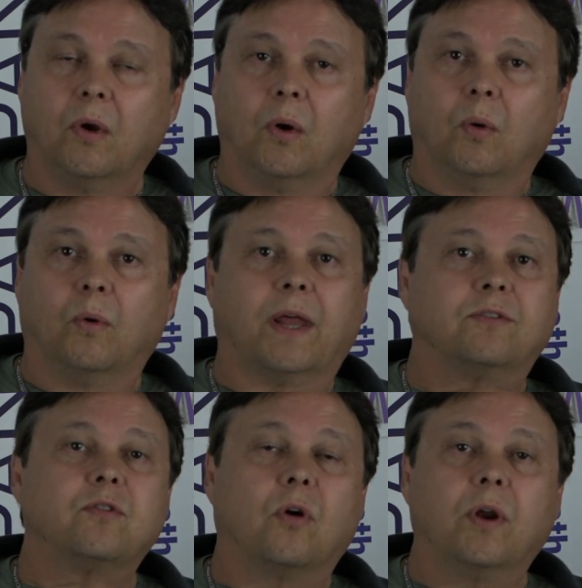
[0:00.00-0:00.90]
Well,
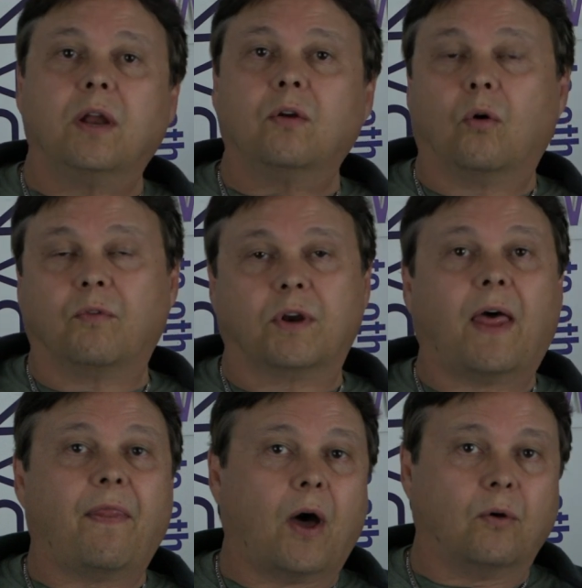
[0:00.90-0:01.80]
that's turned into over
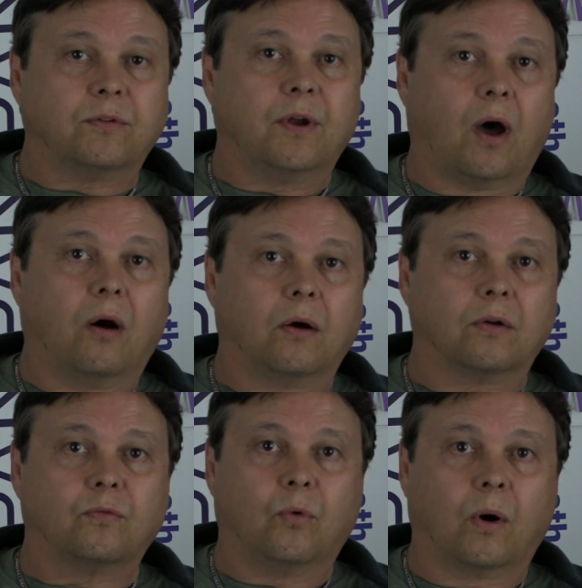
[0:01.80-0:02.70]

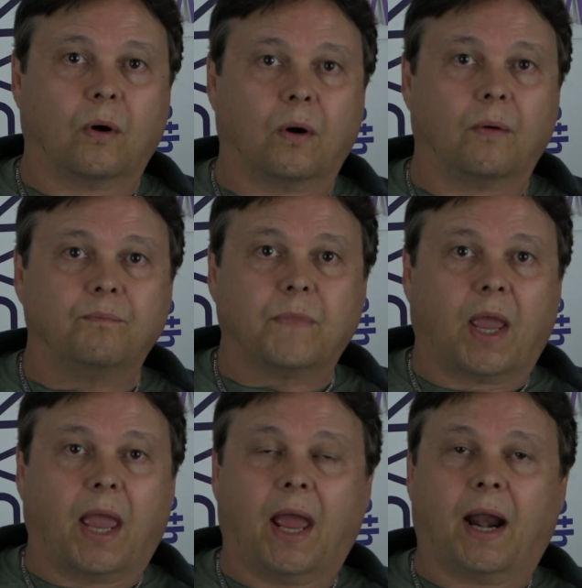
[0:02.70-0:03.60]
$10,000 for her.
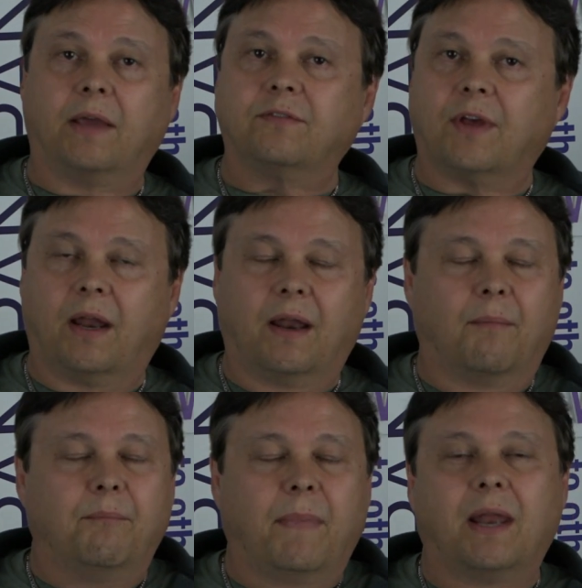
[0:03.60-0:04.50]
And I said,
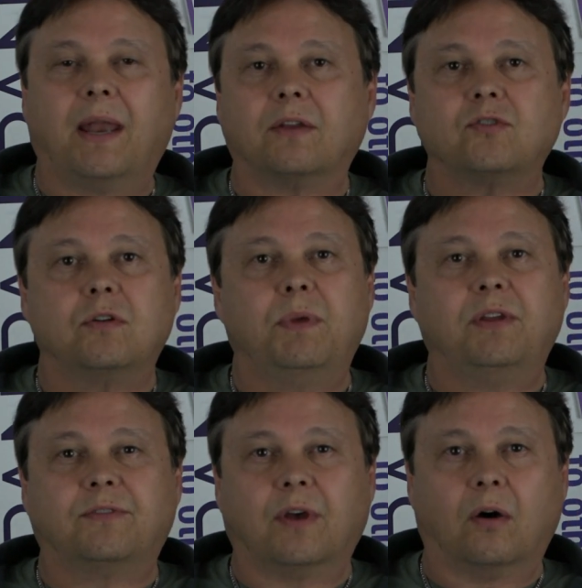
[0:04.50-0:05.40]
man, that should be
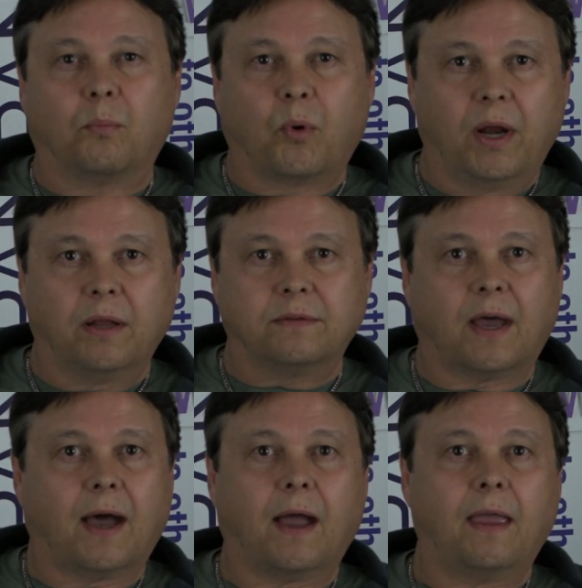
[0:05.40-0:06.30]
celebrated to
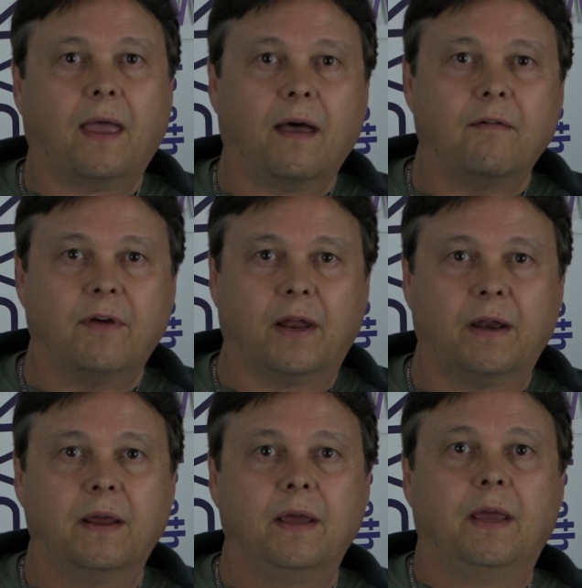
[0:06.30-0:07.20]
high heaven.
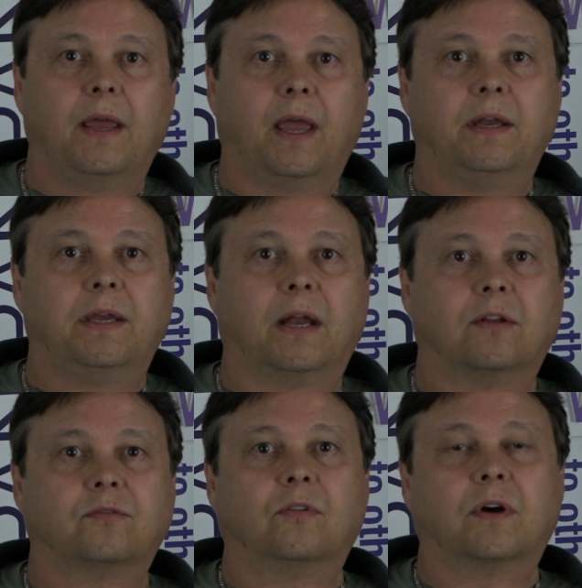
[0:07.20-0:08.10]
And yet
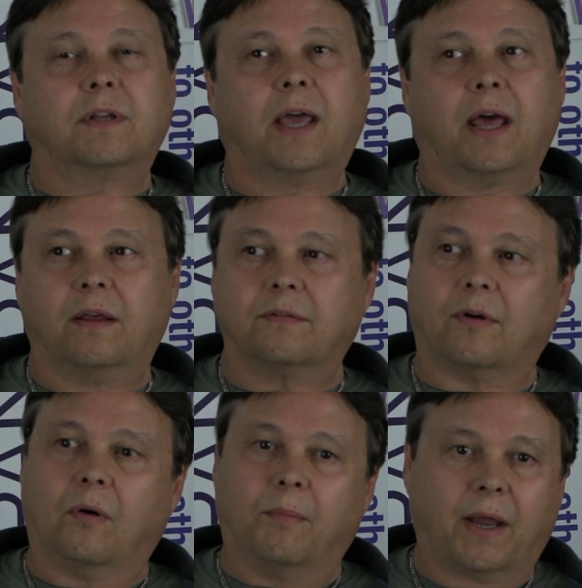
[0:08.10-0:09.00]
it's looked at as,
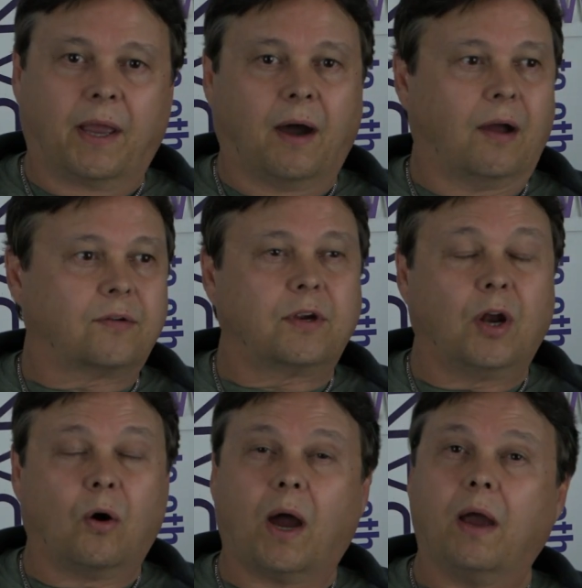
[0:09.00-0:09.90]
oh my gosh, you
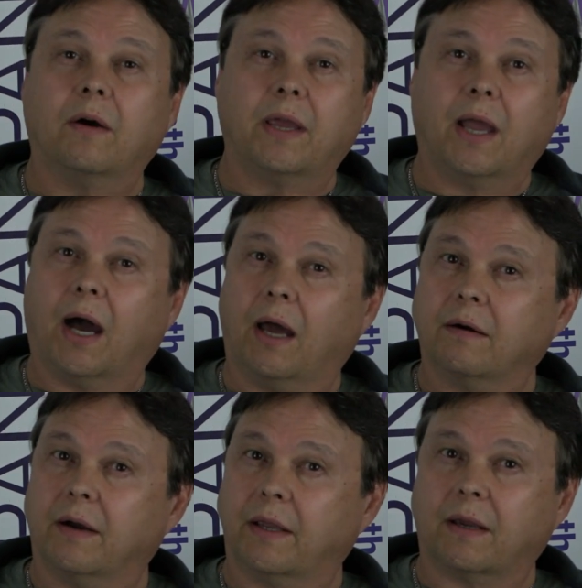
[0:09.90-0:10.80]
know, I only got
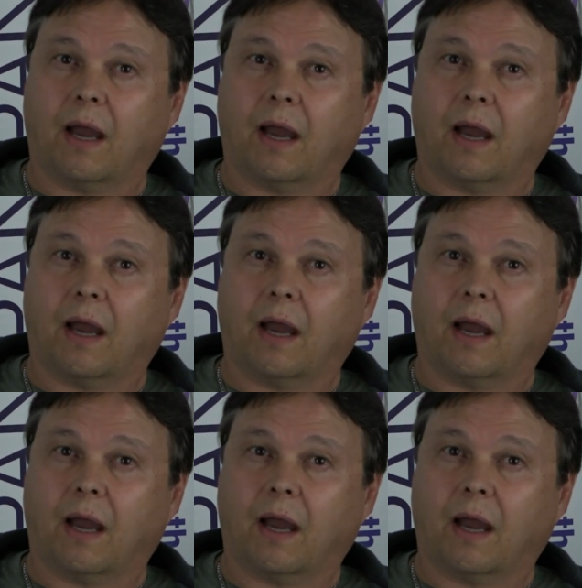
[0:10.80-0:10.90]
like